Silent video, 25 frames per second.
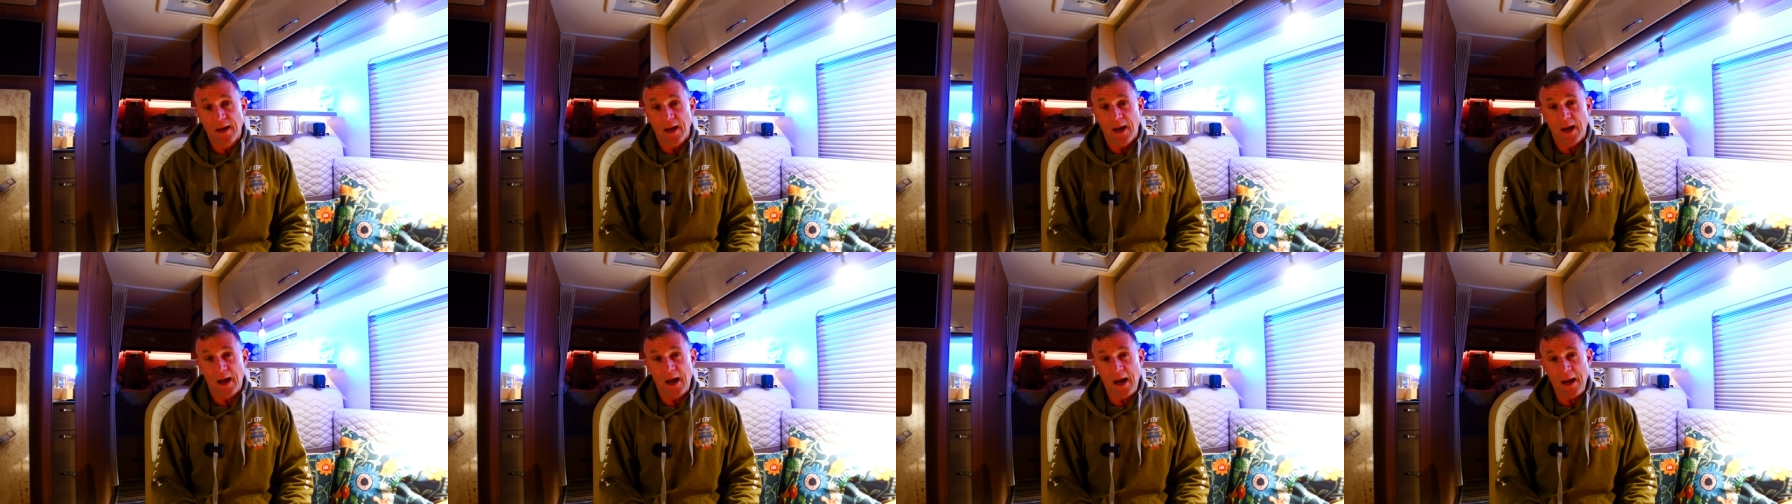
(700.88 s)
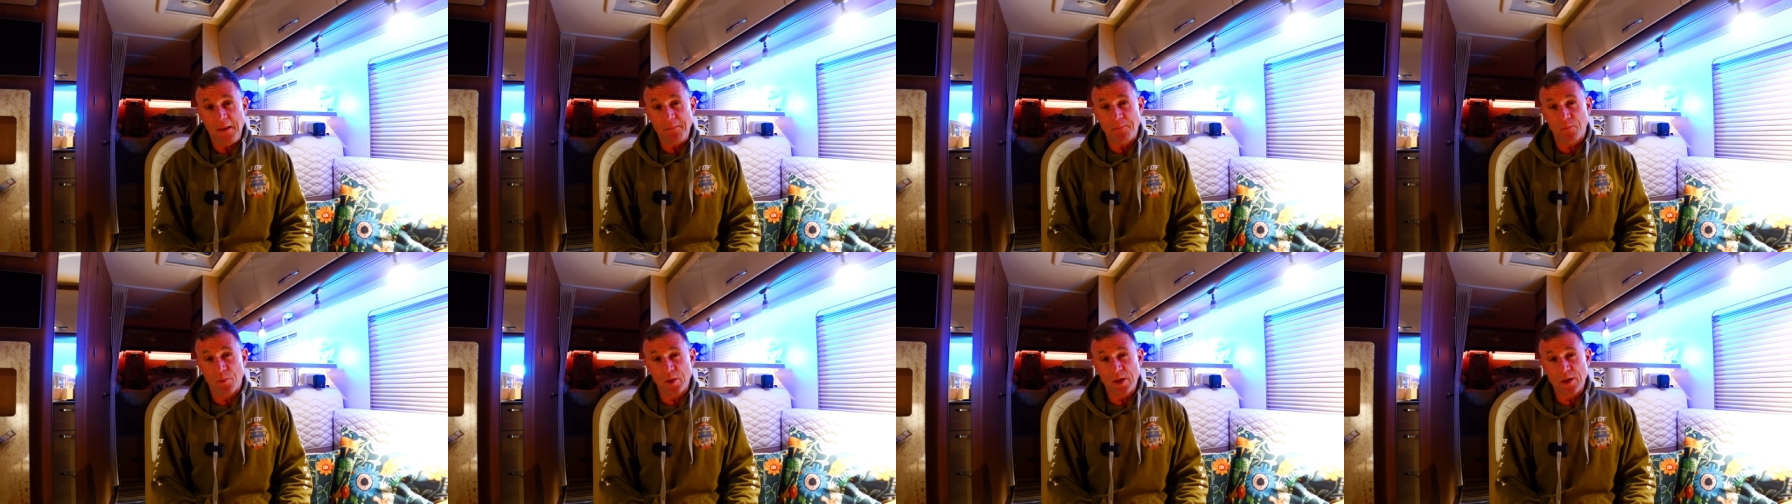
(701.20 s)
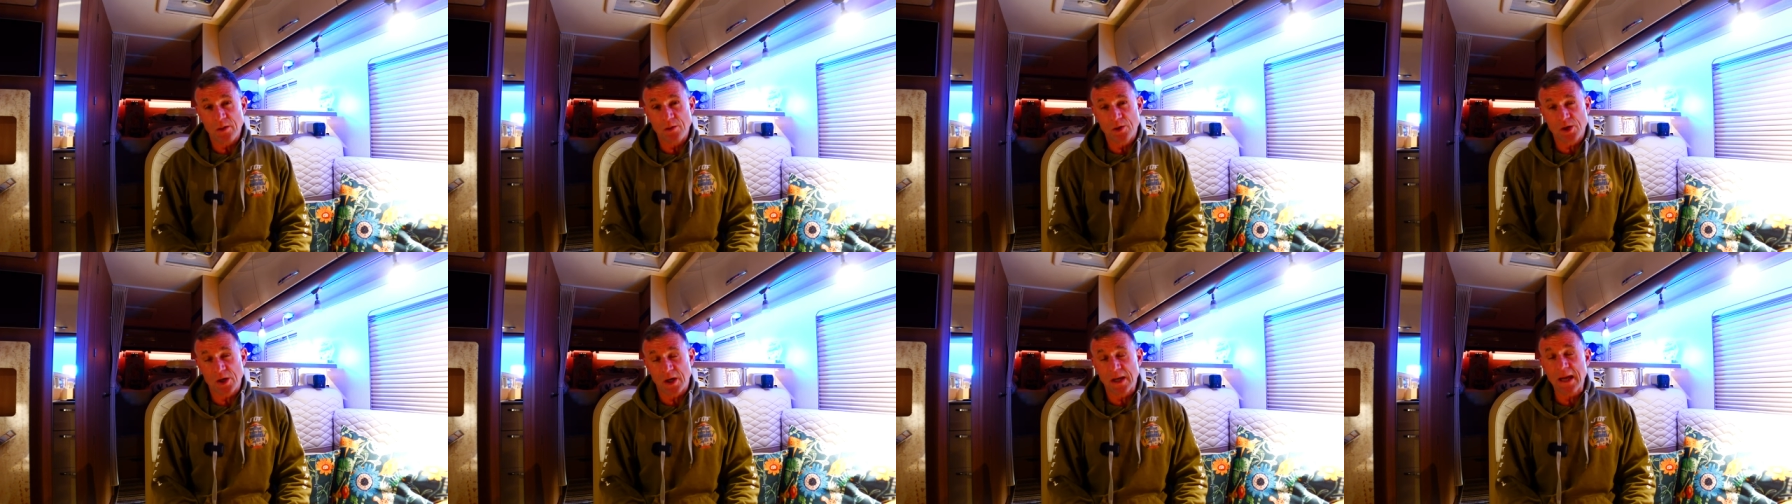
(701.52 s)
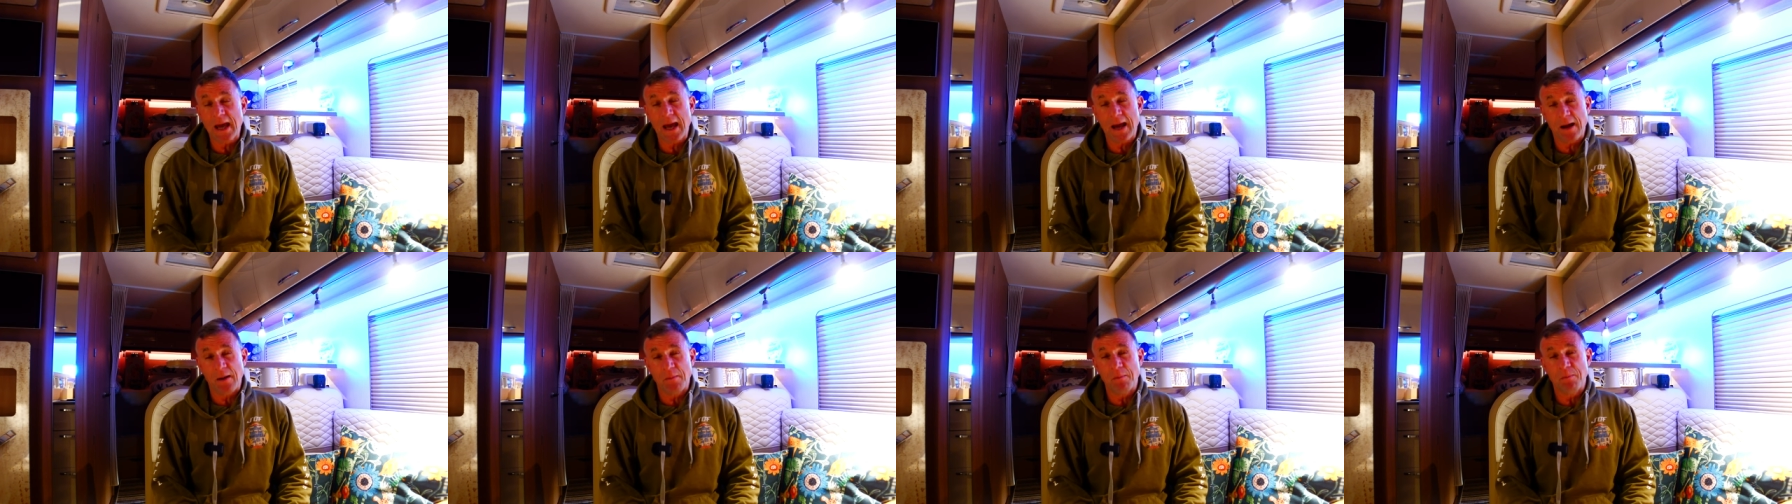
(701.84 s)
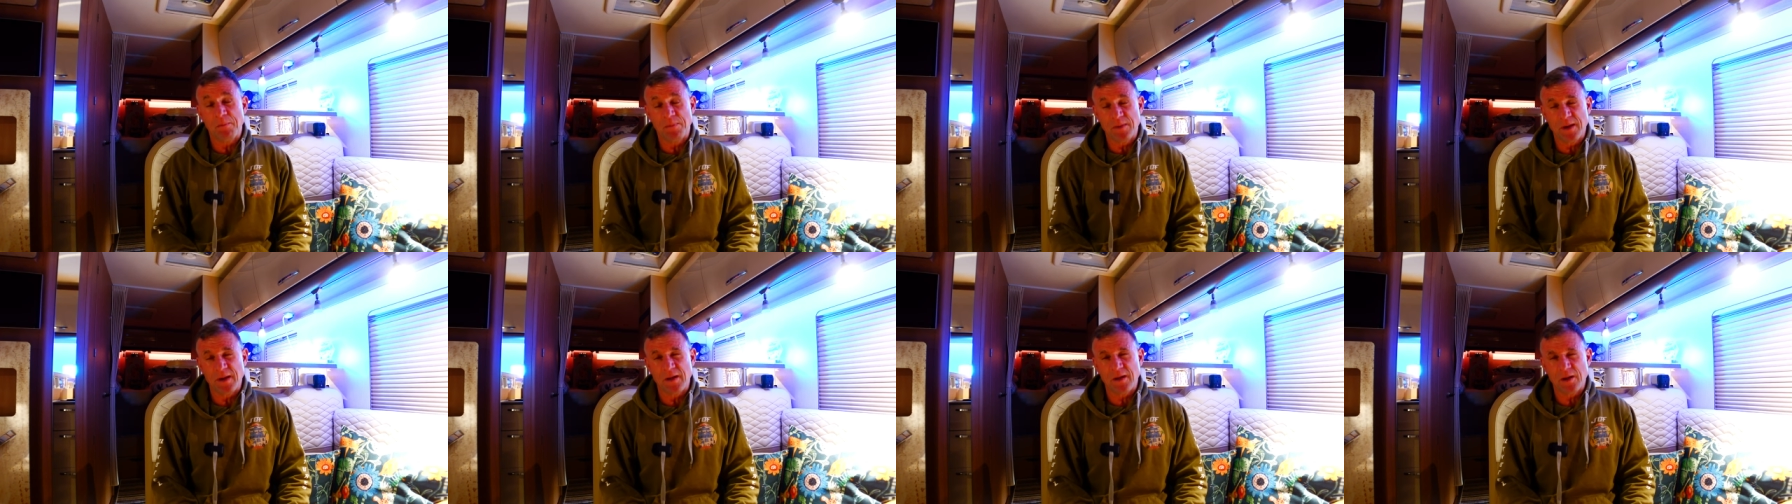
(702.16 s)
um, we used to get
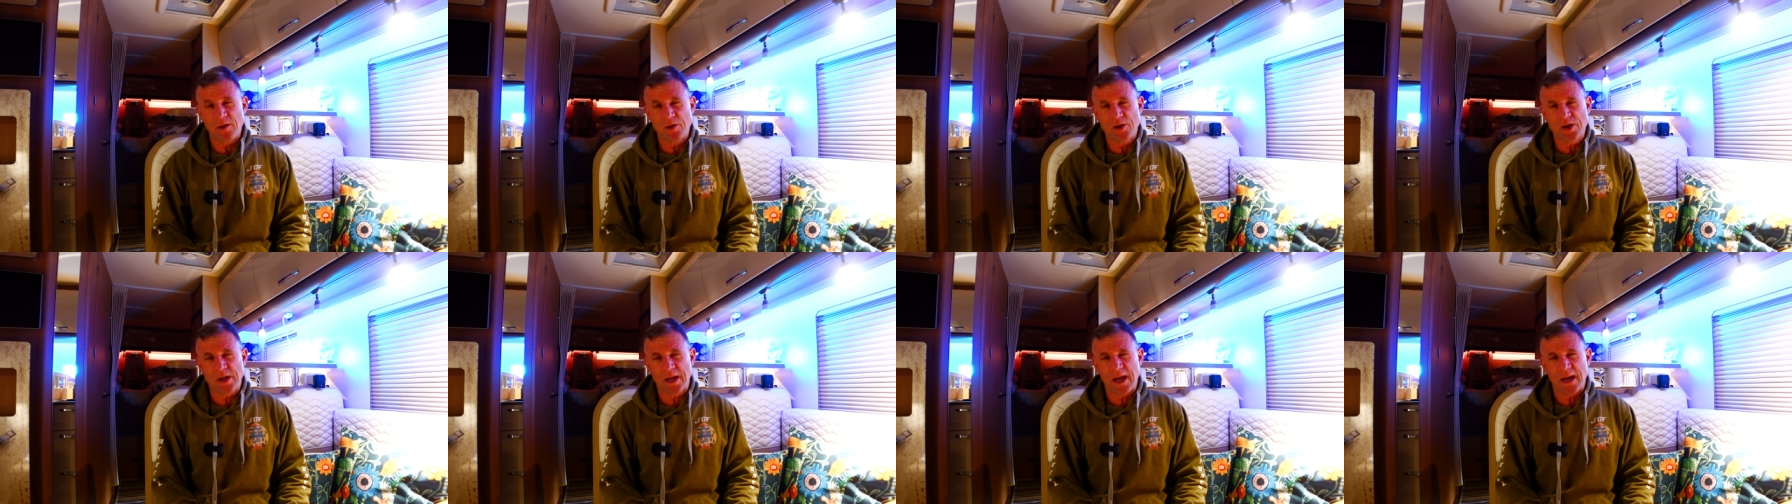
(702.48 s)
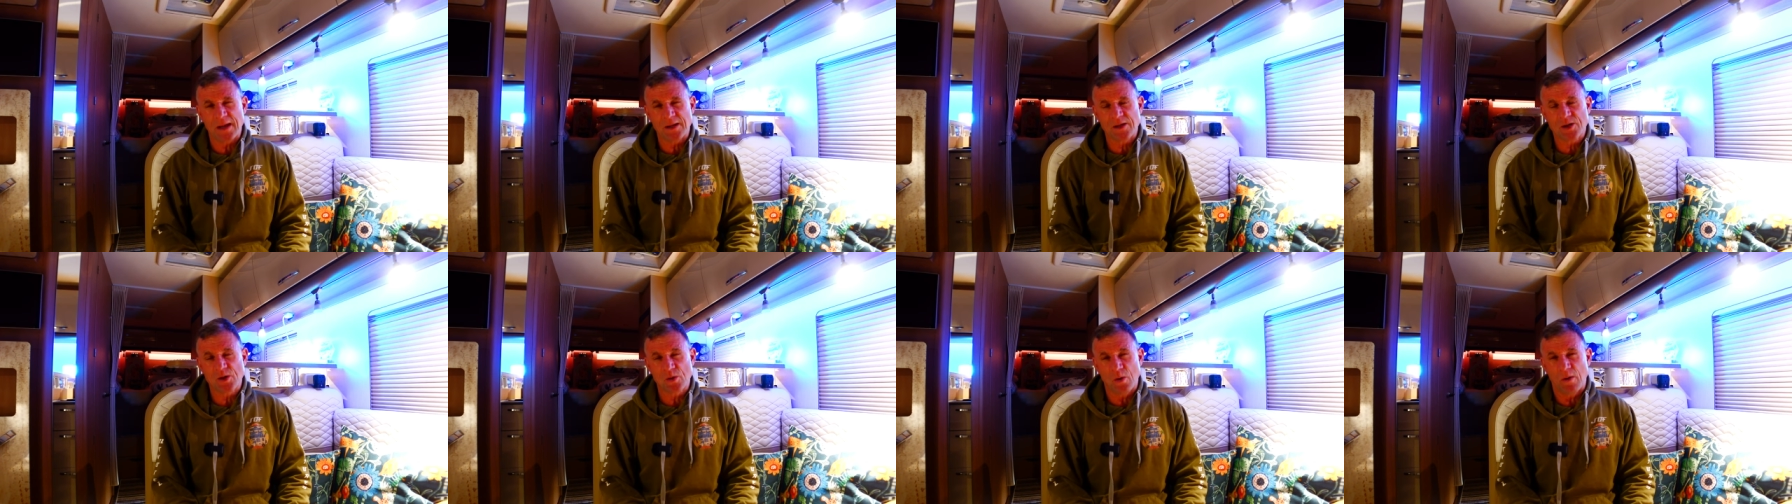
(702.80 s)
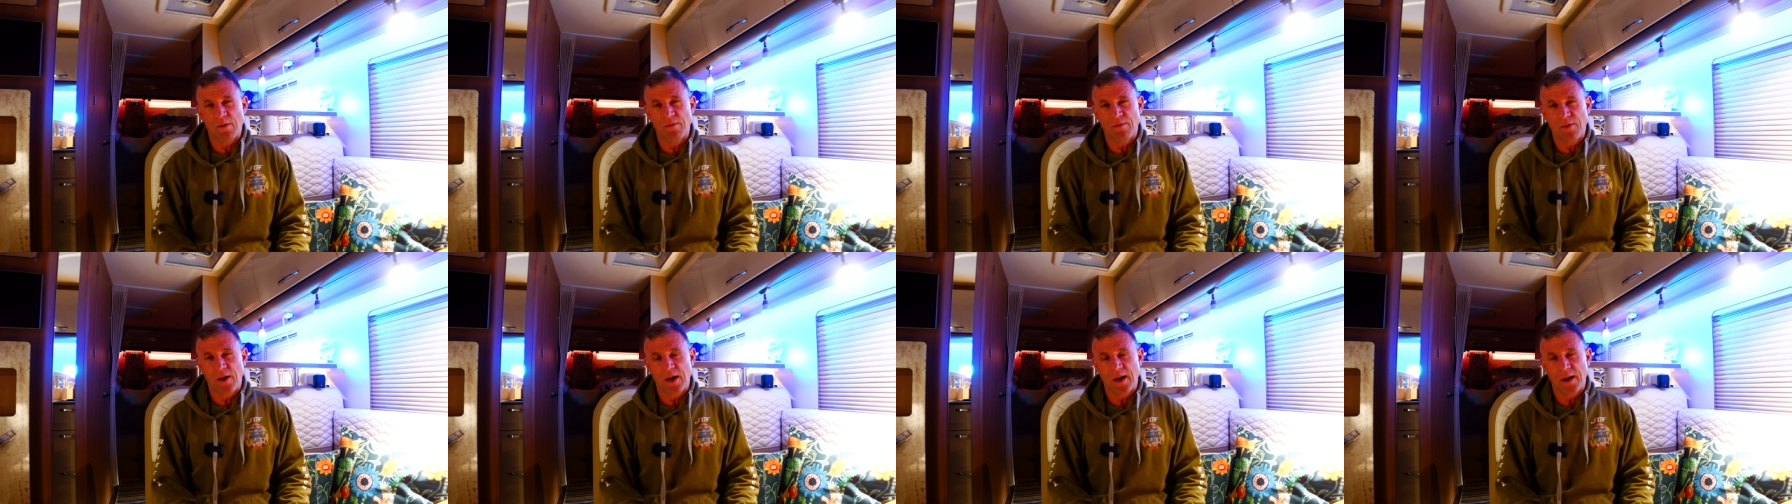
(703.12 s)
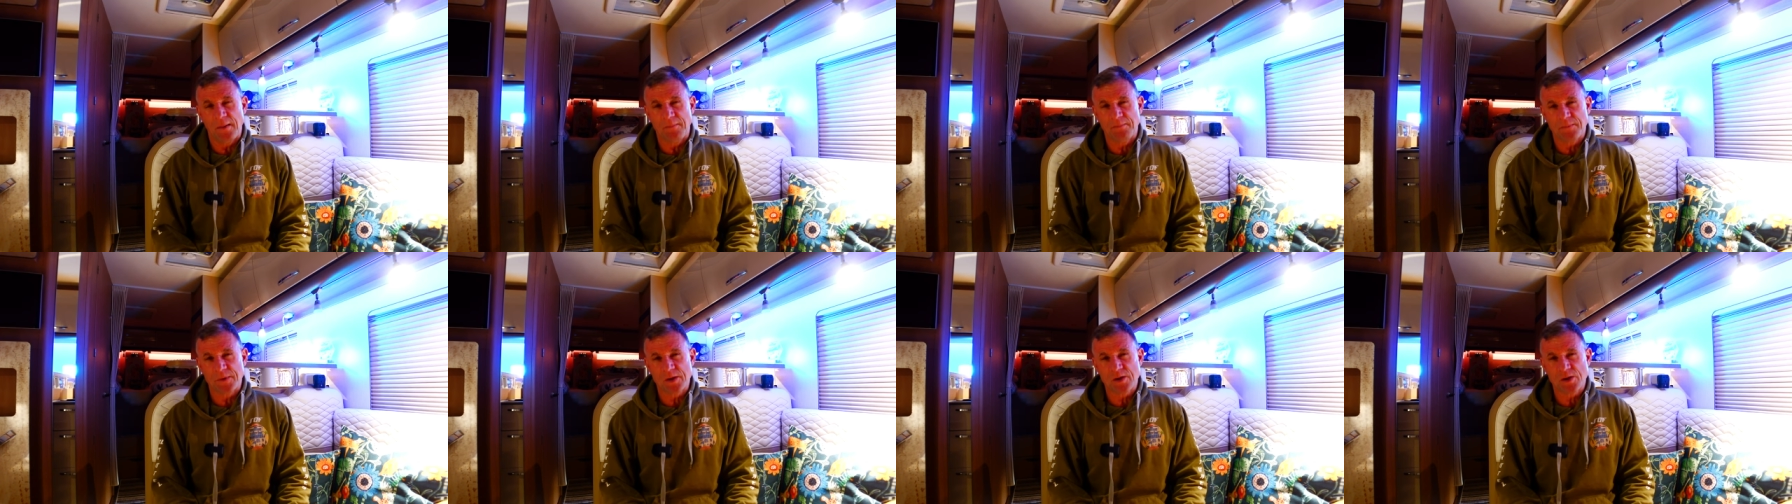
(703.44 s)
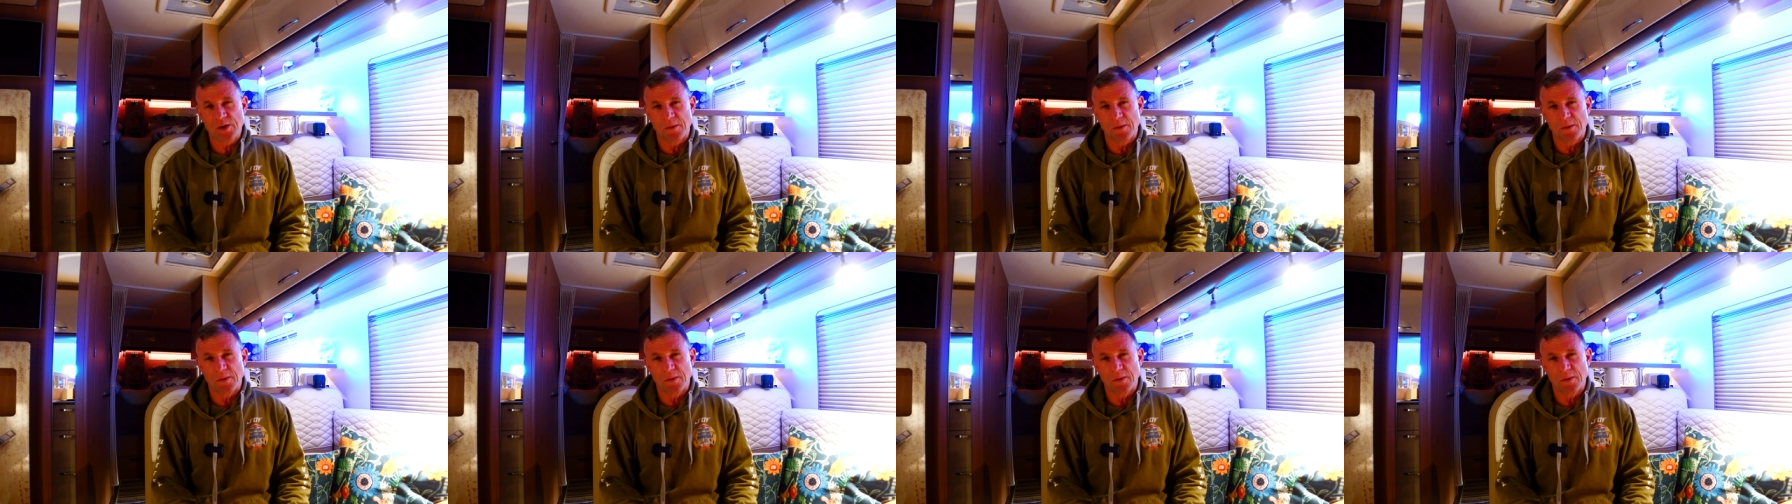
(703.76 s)
a, you know used to get sort of um,